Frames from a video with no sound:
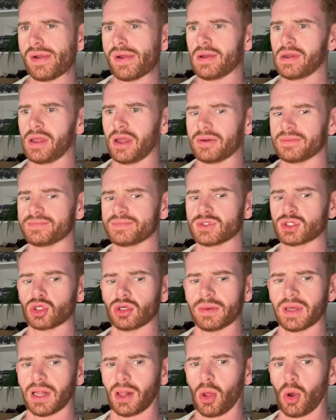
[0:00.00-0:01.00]
yeah, it's
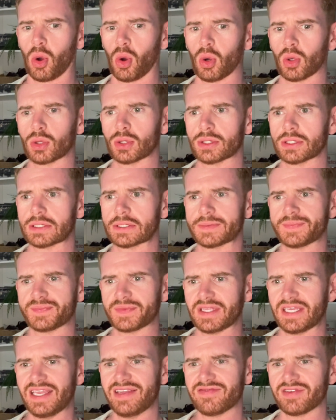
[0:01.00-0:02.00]
going to be a long
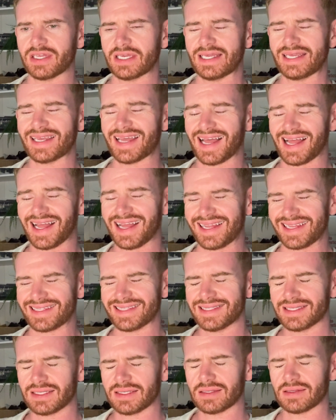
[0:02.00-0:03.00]
evening,
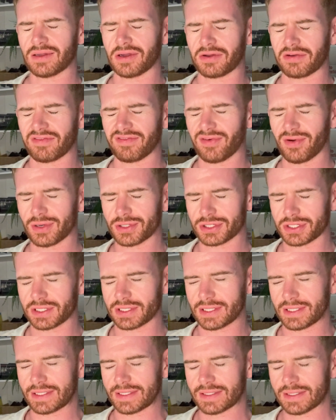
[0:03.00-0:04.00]
and
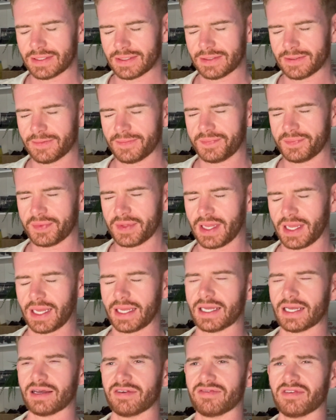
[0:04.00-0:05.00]
unfortunately I
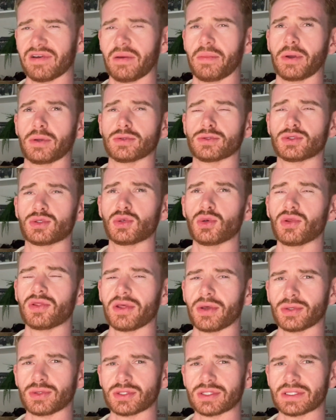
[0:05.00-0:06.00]
have about
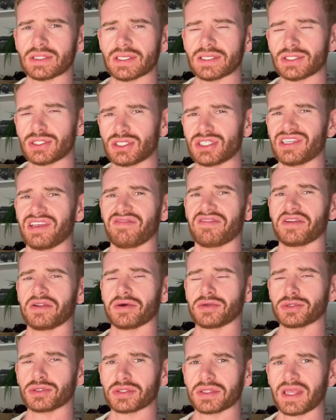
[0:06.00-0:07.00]

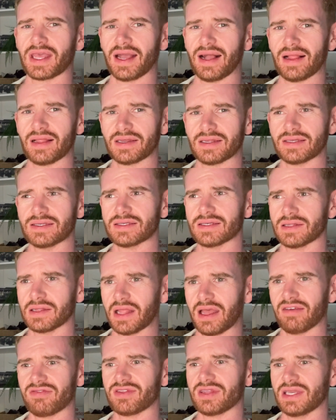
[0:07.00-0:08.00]
2,700 calories
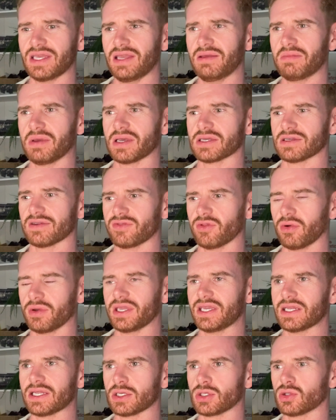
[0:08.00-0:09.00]
left to eat because I've not
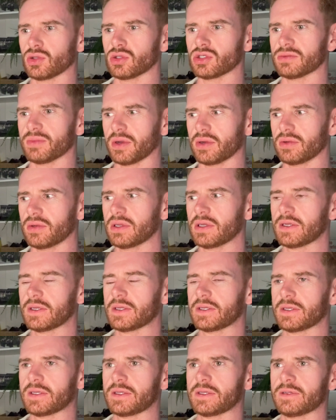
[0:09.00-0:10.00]
eaten a huge amount
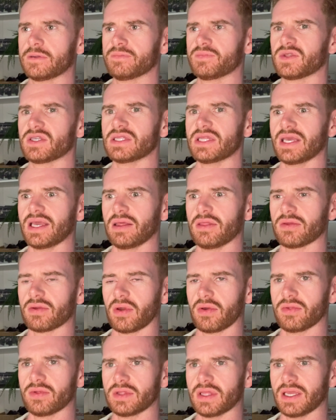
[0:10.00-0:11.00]
today
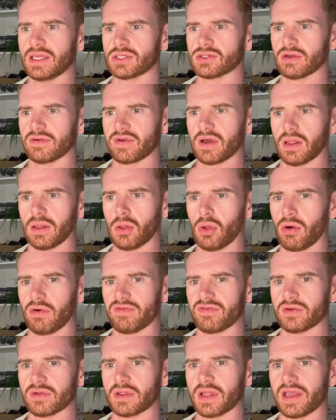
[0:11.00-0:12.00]
throughout the day, so I've got a lot of
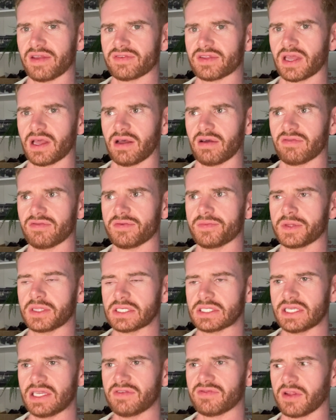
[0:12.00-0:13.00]
food left to have
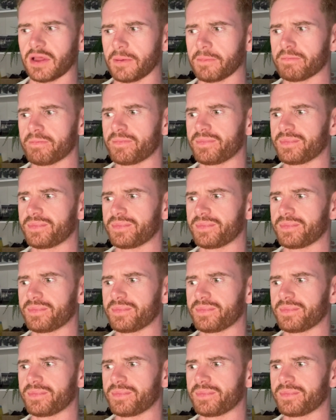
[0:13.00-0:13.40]
this evening.